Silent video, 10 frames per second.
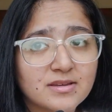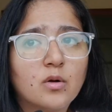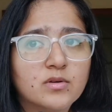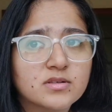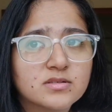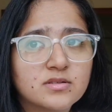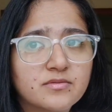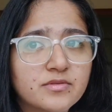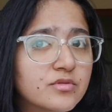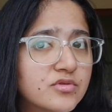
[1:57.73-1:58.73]
how does the
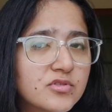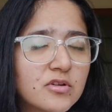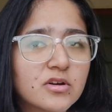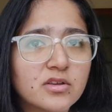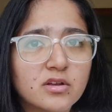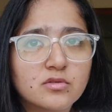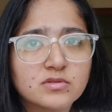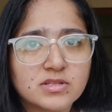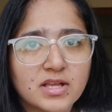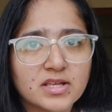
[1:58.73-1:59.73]
future or career
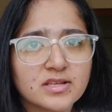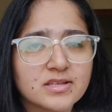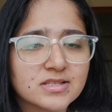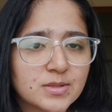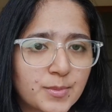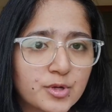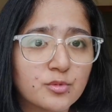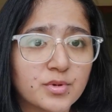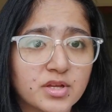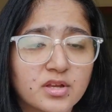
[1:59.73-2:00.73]
looks like SAP
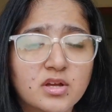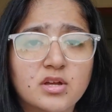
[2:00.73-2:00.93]
domain.